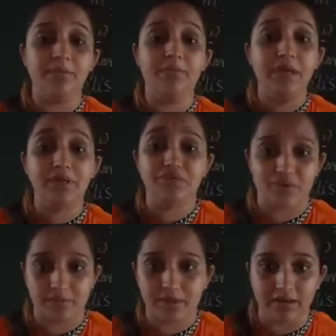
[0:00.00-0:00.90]
big
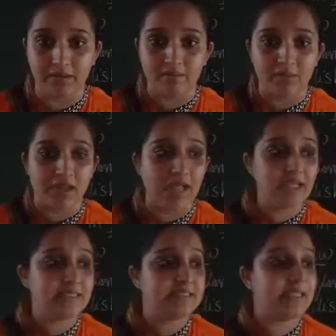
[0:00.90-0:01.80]
trouble,
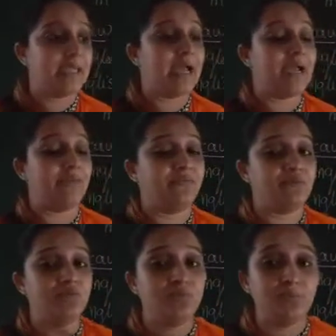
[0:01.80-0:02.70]
as they have
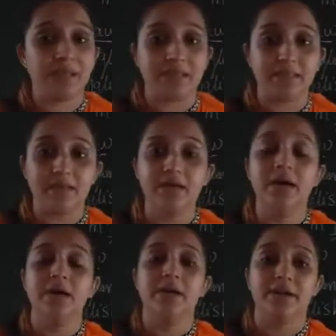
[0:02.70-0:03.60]
to pay the
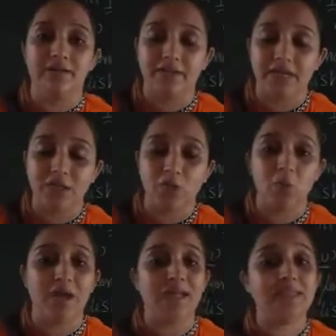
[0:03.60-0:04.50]
revenue,
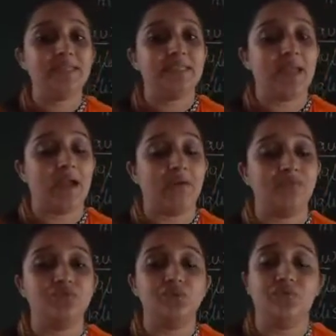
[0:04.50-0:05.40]
as
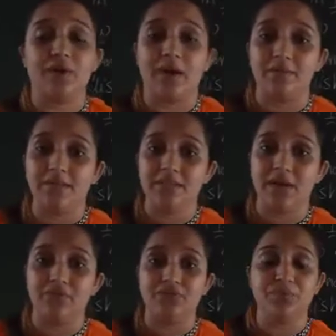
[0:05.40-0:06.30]
the farmers
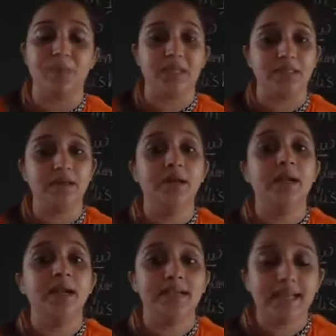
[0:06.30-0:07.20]
have to pay the
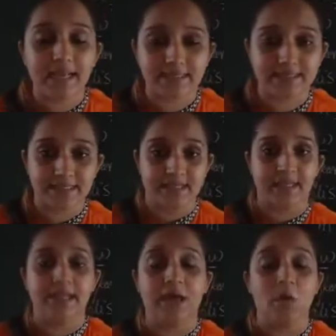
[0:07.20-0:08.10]
tax.
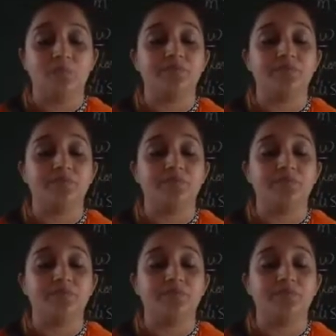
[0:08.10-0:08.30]
Now